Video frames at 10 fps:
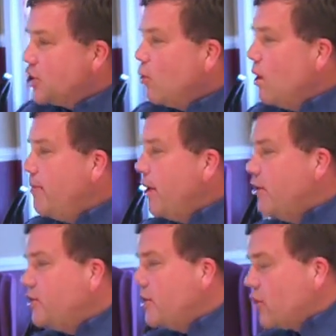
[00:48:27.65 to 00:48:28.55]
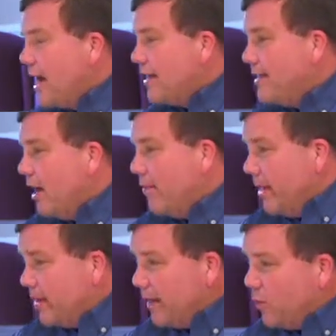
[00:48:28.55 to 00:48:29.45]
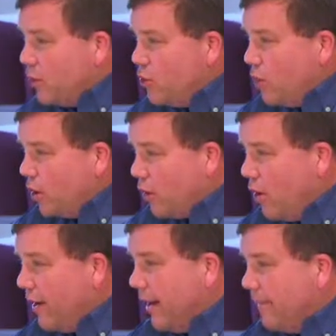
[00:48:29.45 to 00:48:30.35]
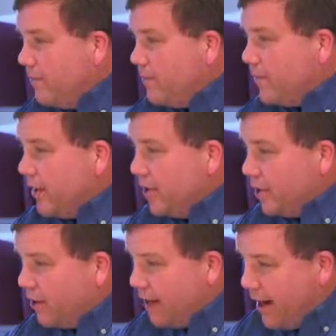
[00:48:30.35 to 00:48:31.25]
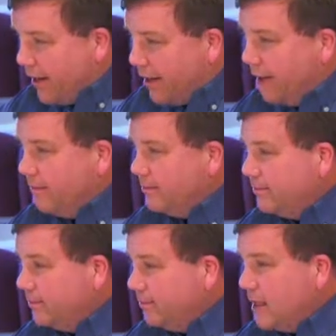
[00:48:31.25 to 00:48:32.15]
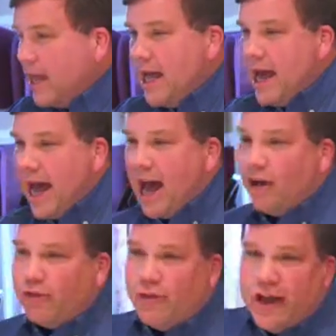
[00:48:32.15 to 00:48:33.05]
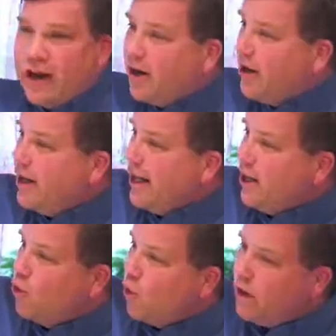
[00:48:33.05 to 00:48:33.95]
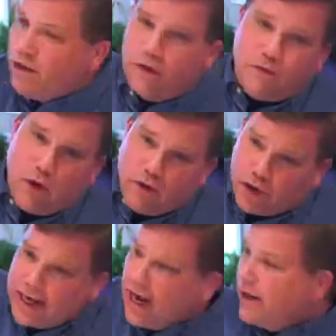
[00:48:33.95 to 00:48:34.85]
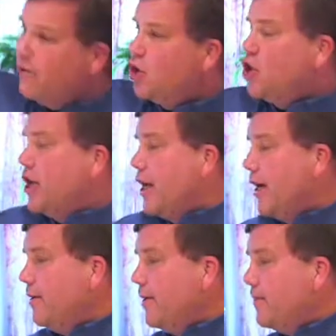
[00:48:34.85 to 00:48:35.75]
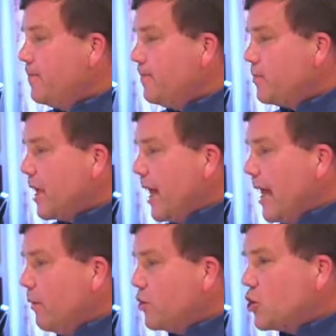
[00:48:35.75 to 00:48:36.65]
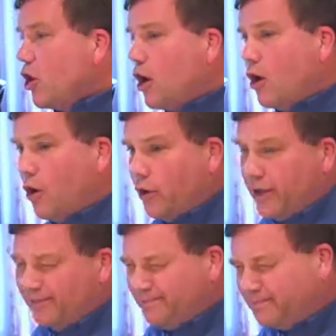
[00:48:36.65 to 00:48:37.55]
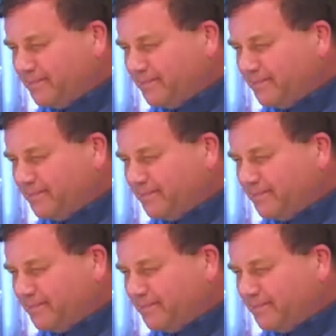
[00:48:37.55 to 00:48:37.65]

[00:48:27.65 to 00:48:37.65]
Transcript: So, Ruby, are you trying to tell me that when you were growing up in your era, out there in northern Frederick County, Virginia, and it was called